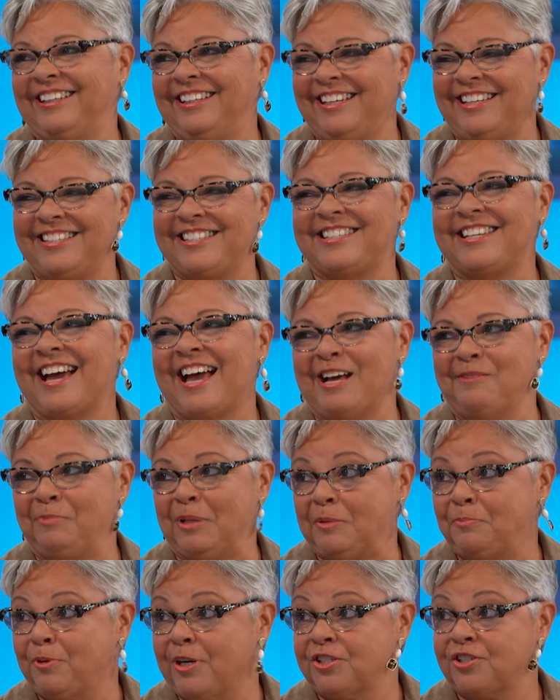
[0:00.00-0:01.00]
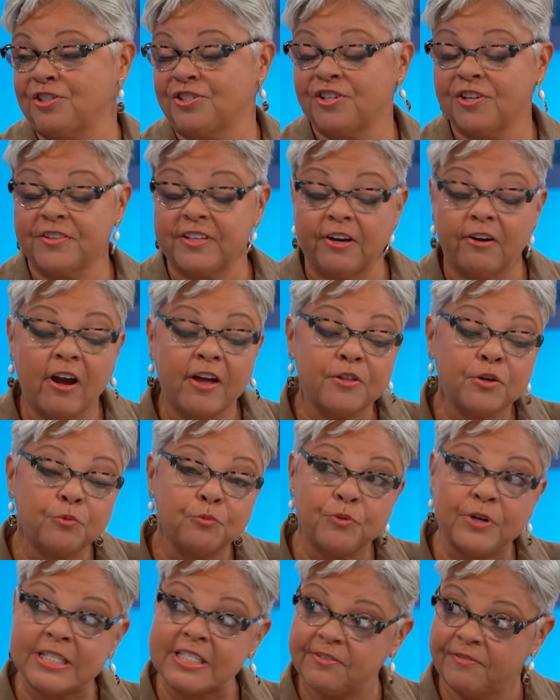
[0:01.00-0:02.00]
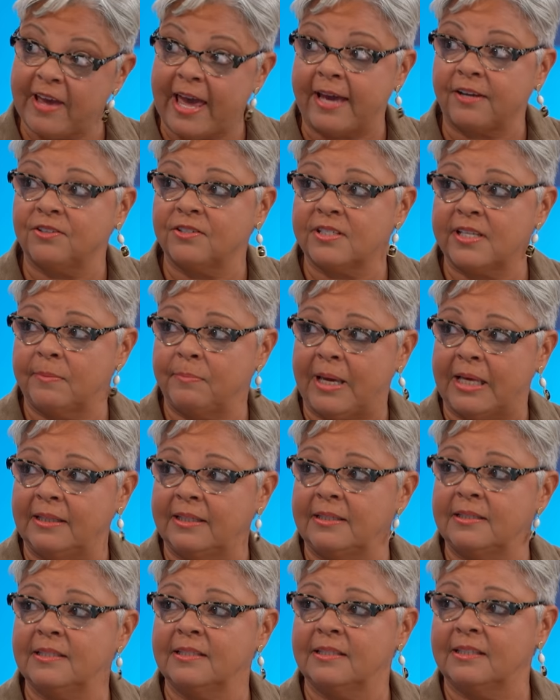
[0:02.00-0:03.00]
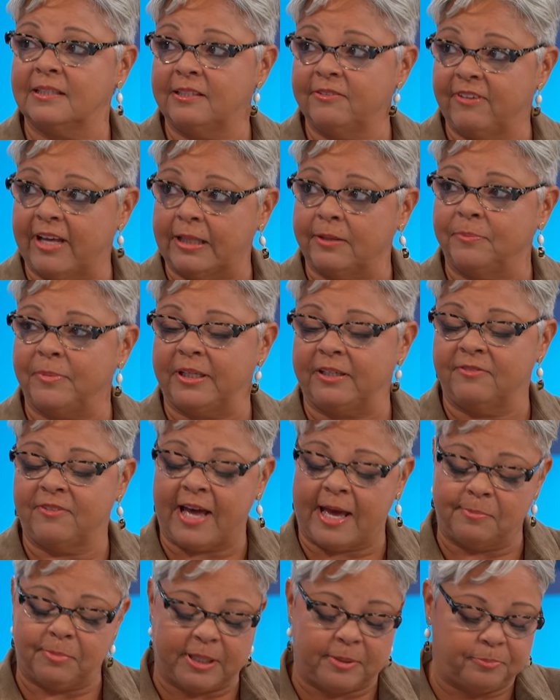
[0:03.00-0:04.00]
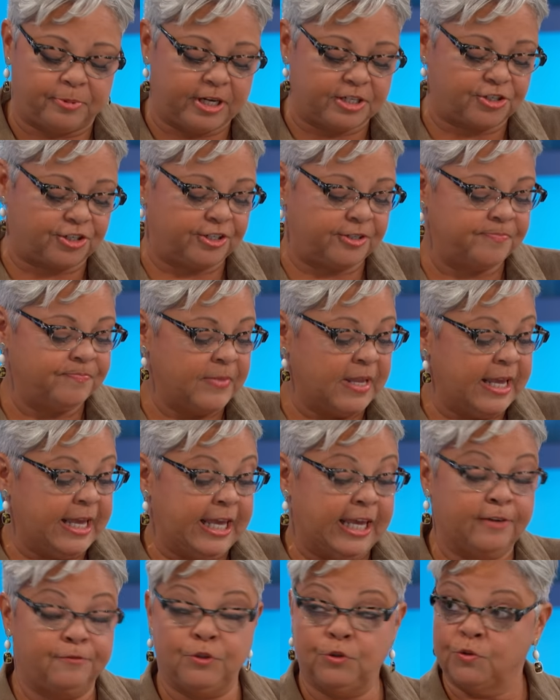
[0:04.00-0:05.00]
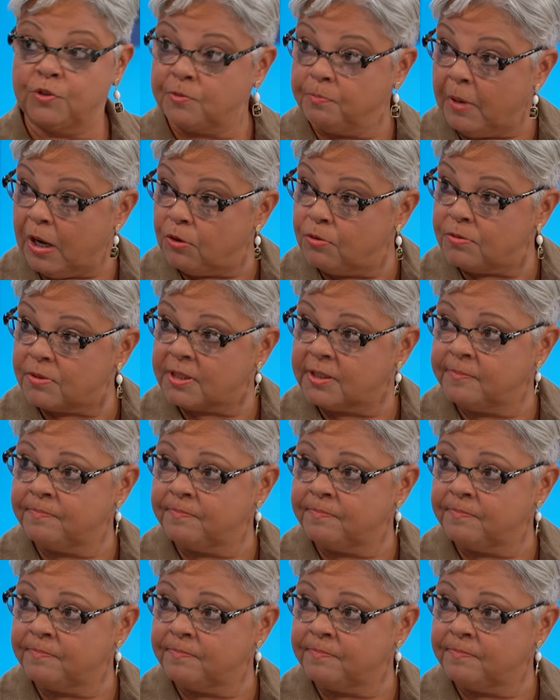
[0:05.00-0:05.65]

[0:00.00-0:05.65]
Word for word: leads to high blood pressure. So there are other risk factors that may lead to the development of high blood pressure. If you smoke,